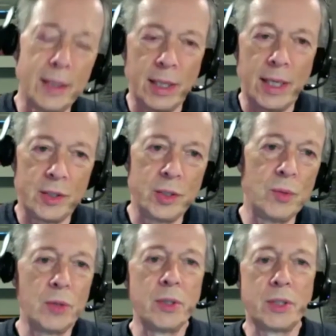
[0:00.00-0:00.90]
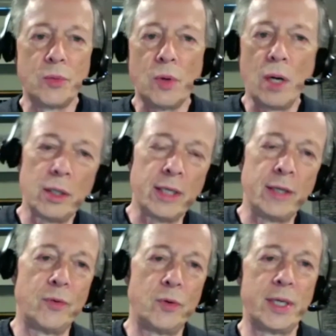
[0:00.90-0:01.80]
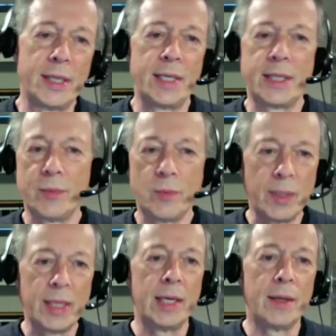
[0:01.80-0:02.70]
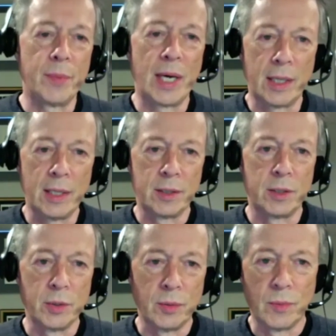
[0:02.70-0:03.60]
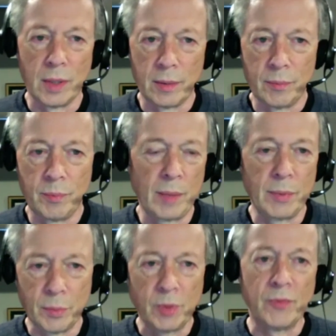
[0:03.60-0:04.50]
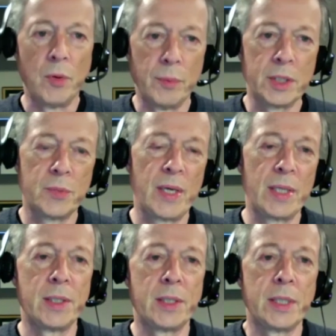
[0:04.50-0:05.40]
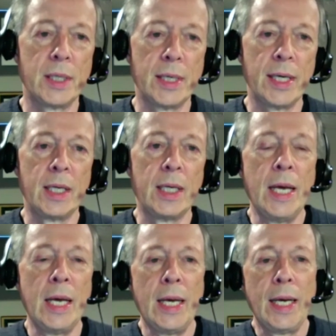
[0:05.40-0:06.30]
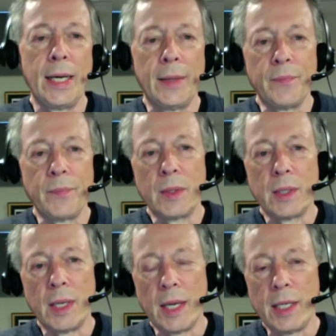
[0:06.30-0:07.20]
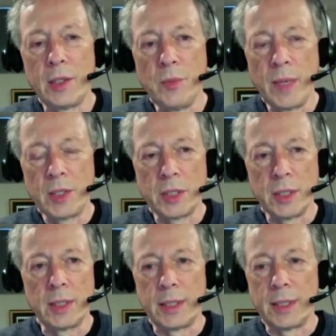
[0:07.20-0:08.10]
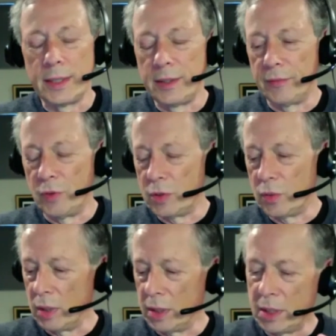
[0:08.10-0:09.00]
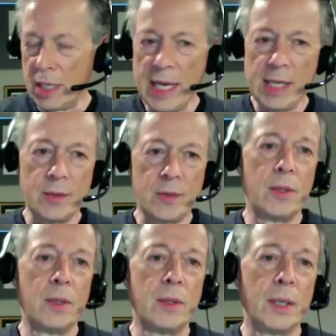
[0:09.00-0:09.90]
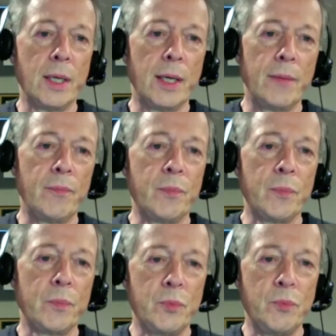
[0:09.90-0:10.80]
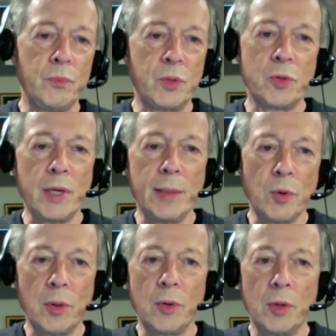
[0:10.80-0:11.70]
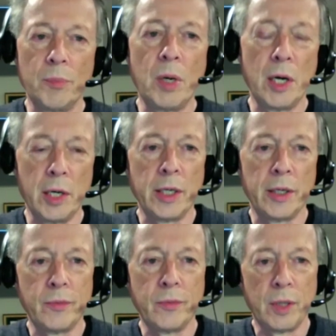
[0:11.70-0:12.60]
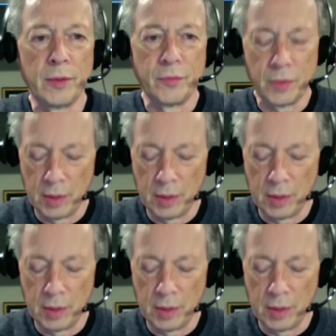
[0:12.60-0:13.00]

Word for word: as you alluded to, we're all looking forward to that day when we can get back into uh, public performance spaces again. Um, and you mentioned the virtual world as an eighth. Um, stream or, or part mm-hmm. of, of the,